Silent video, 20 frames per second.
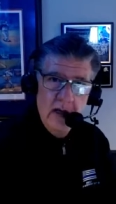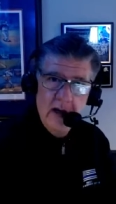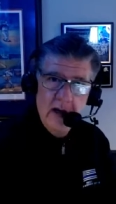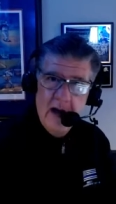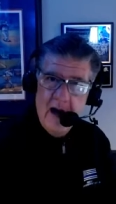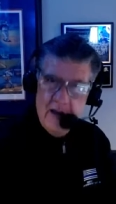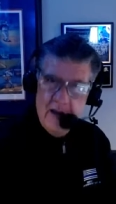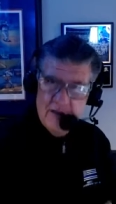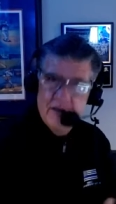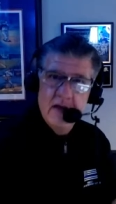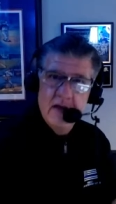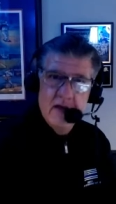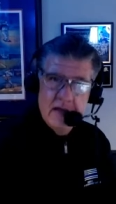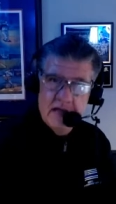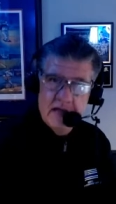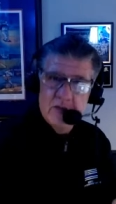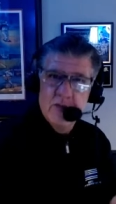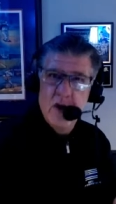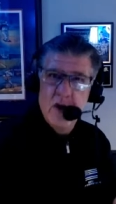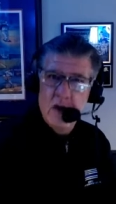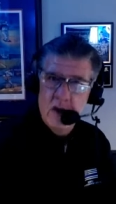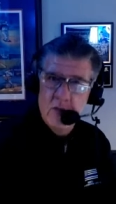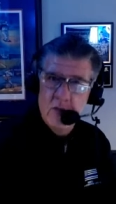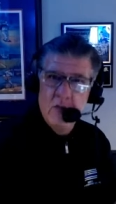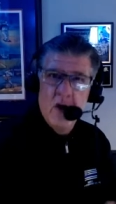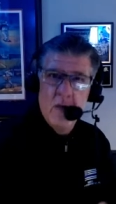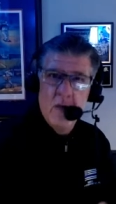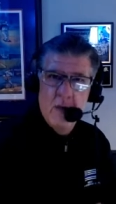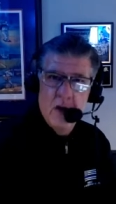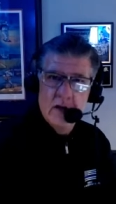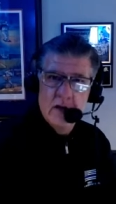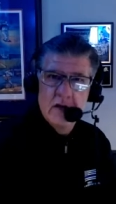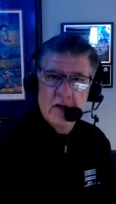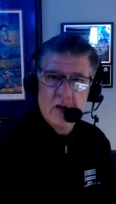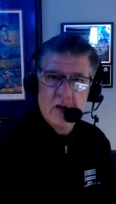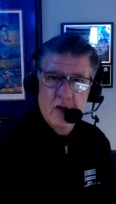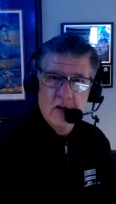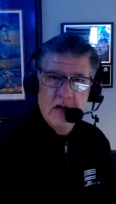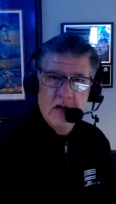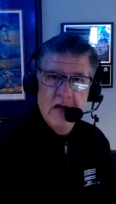I think that's probably the ballpark that
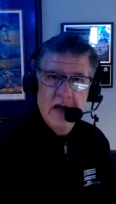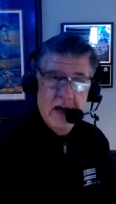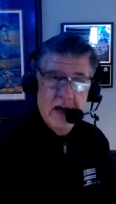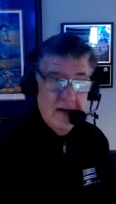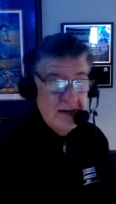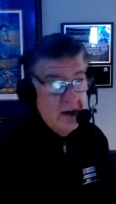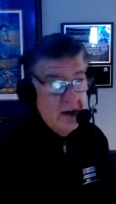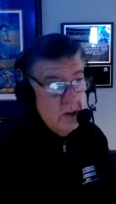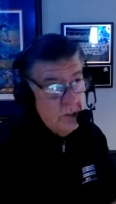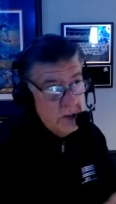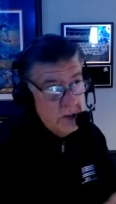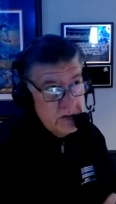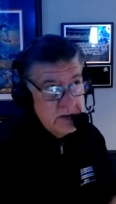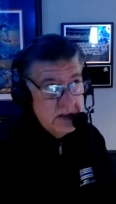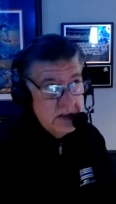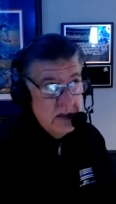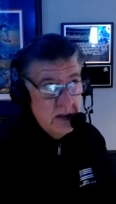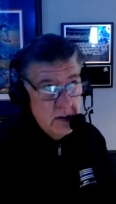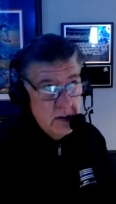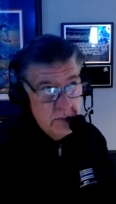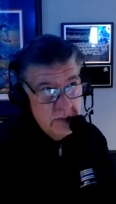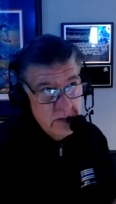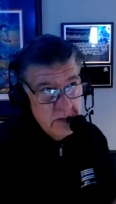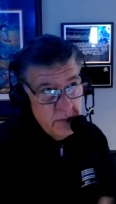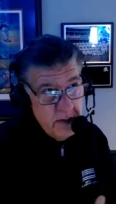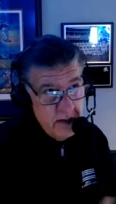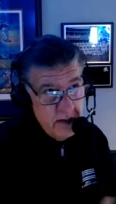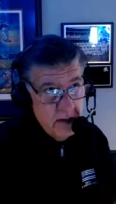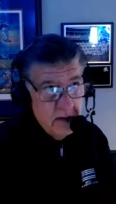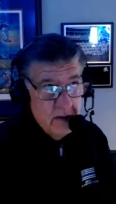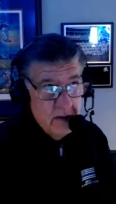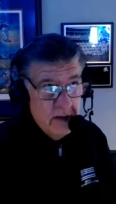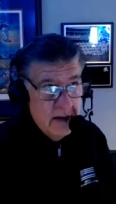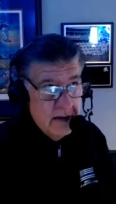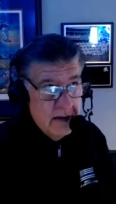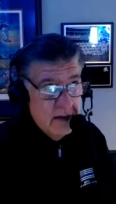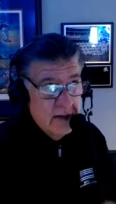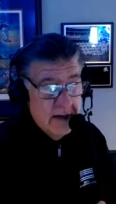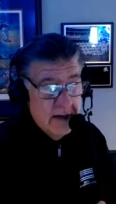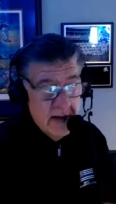they're looking at. And that'll put you in, depending on the
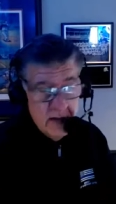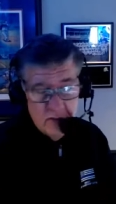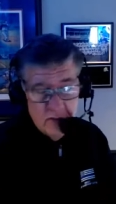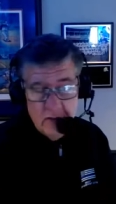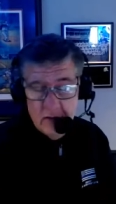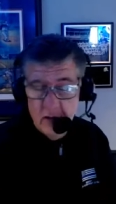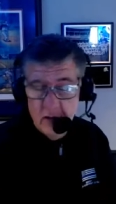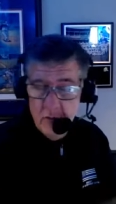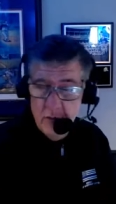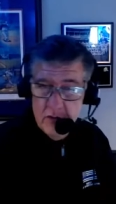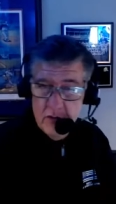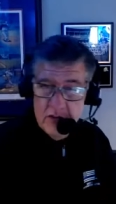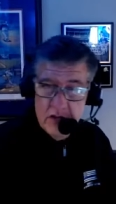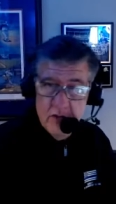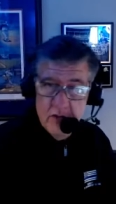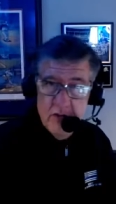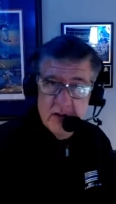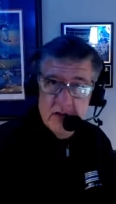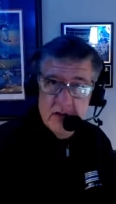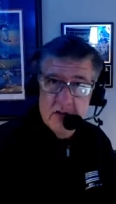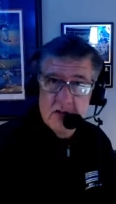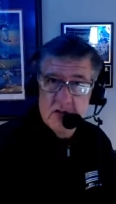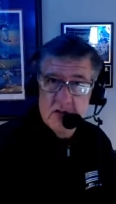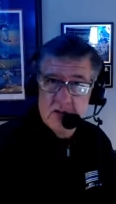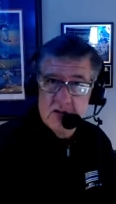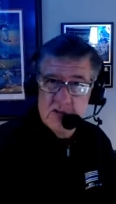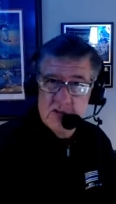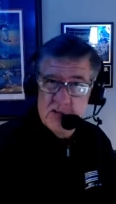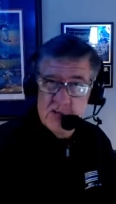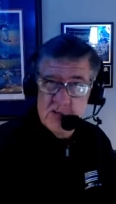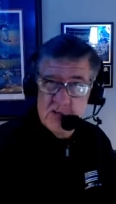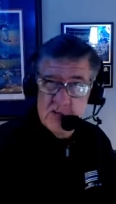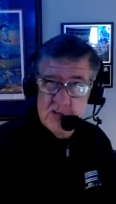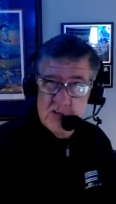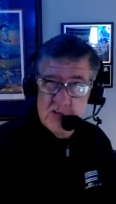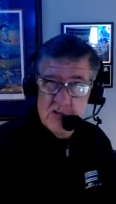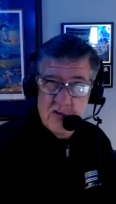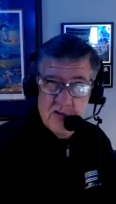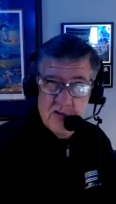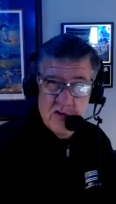length of the contract, that'll put you in about the
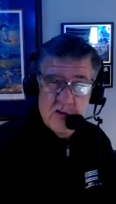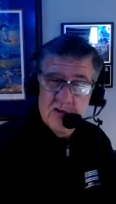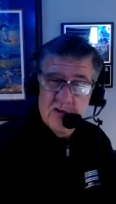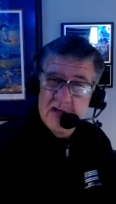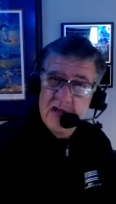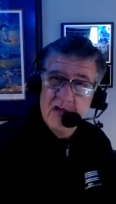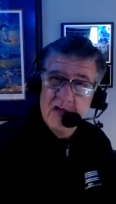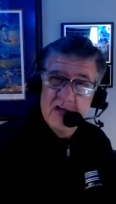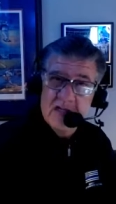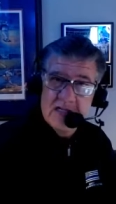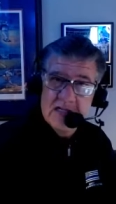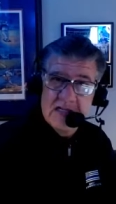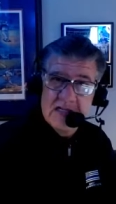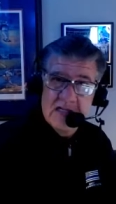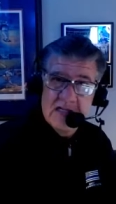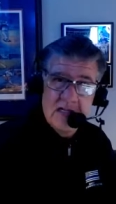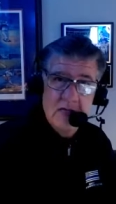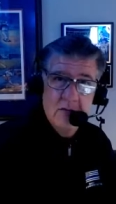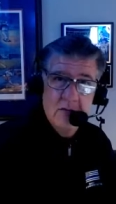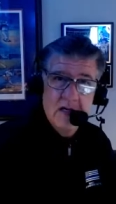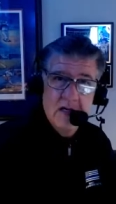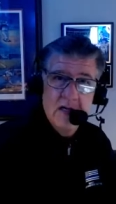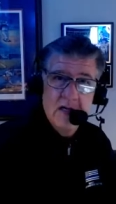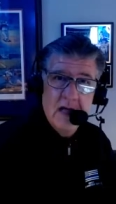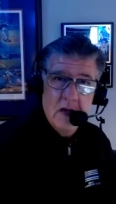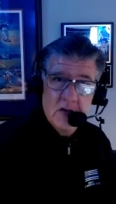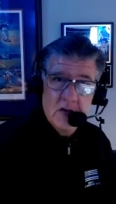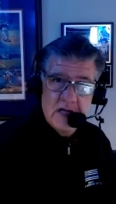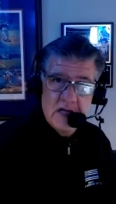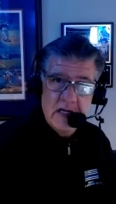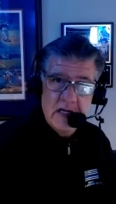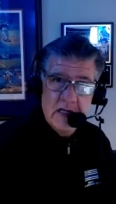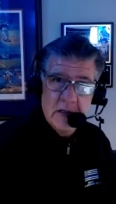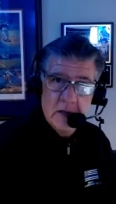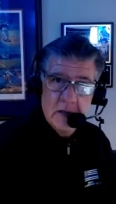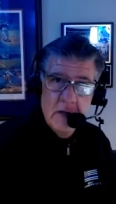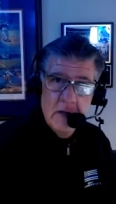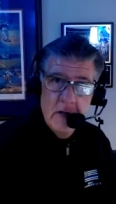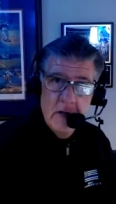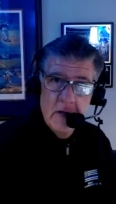$13 to $16 million a
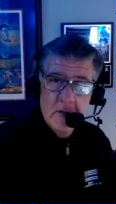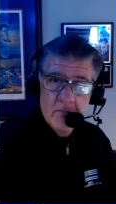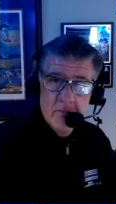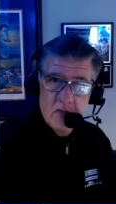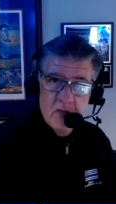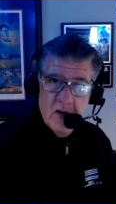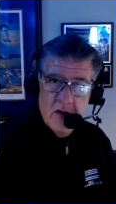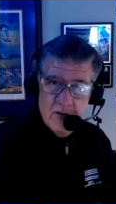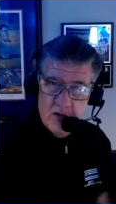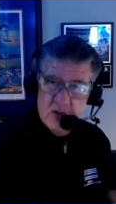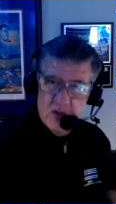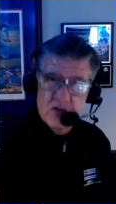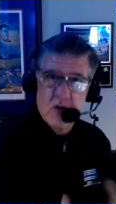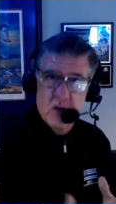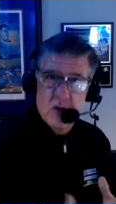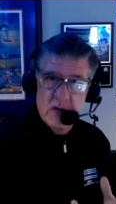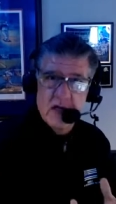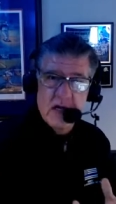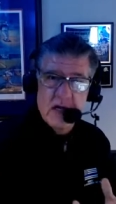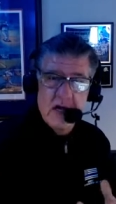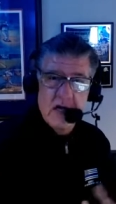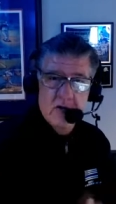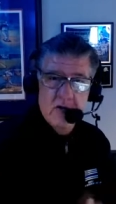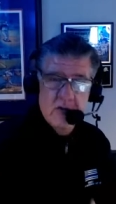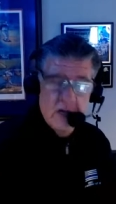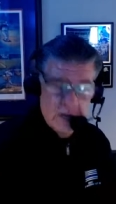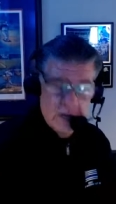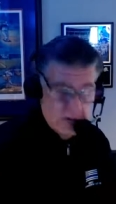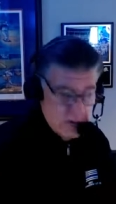year if you shorten the contract.